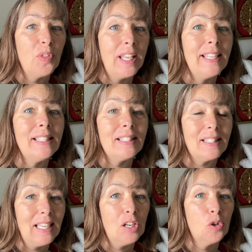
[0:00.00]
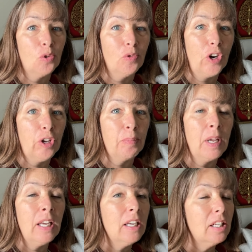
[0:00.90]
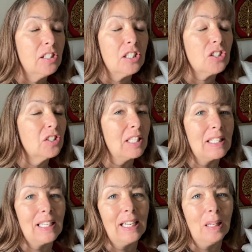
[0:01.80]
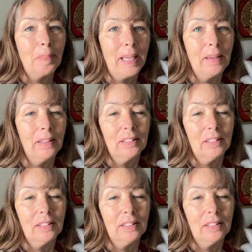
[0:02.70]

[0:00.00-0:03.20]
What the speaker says: the single room just because it's a little bit